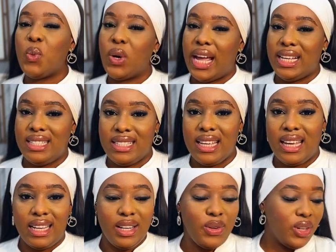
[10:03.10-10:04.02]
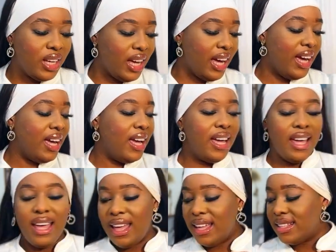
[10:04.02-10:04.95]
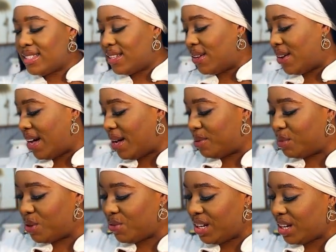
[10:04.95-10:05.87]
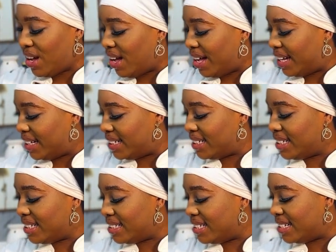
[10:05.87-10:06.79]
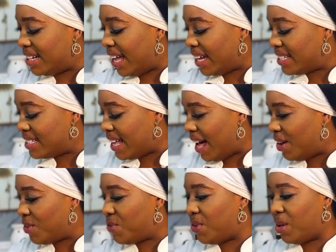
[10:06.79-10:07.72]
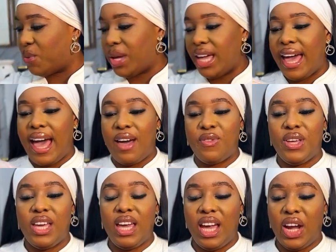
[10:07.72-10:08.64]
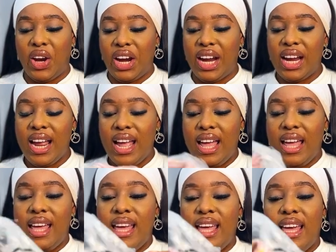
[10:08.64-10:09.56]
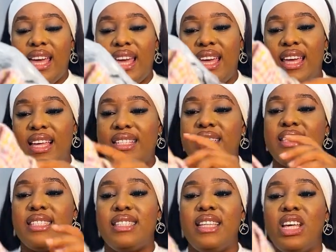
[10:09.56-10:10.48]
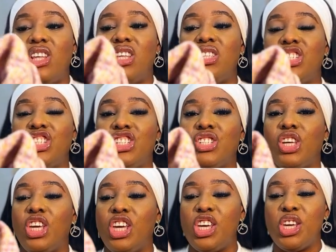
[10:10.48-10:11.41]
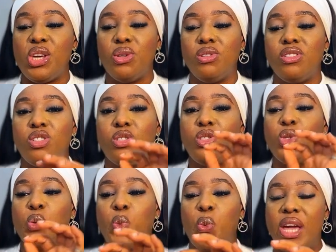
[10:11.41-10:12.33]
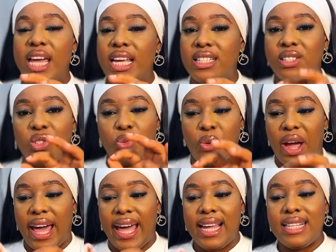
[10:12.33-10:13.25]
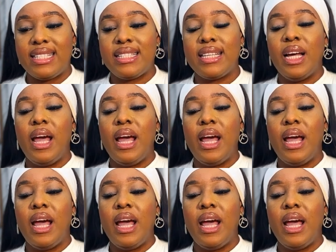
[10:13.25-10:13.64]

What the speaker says: what I did, okay? So moving on, the next outfit we have here is this cute tweed dress.